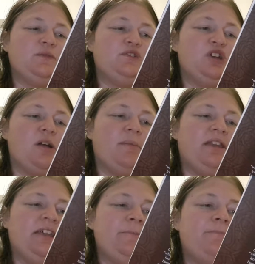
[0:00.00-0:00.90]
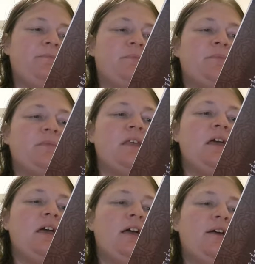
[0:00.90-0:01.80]
of Germany,
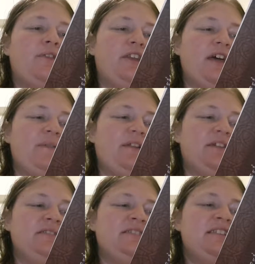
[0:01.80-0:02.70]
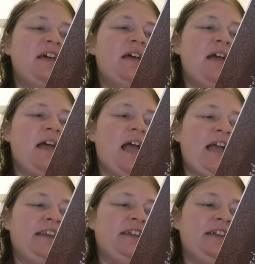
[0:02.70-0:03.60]
the Netherlands,
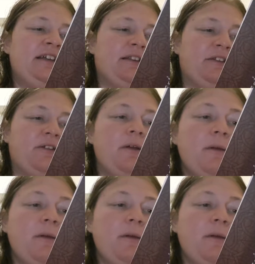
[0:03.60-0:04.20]
and England,